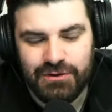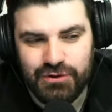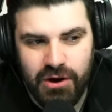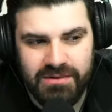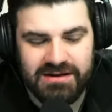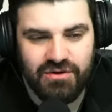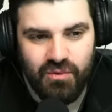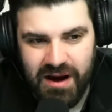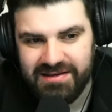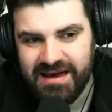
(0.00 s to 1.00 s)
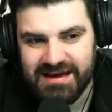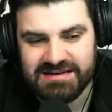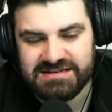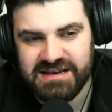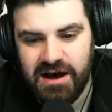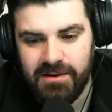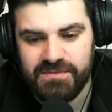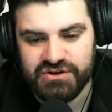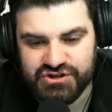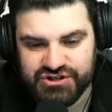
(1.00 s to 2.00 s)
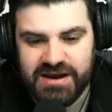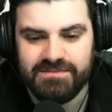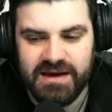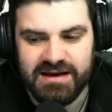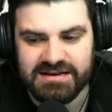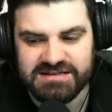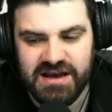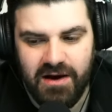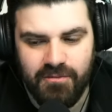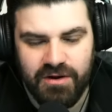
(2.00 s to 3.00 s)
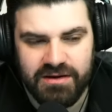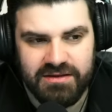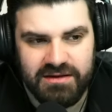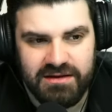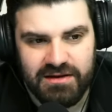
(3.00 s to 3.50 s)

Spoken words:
knowing the way they're going to set up, the shape they're going to set up with,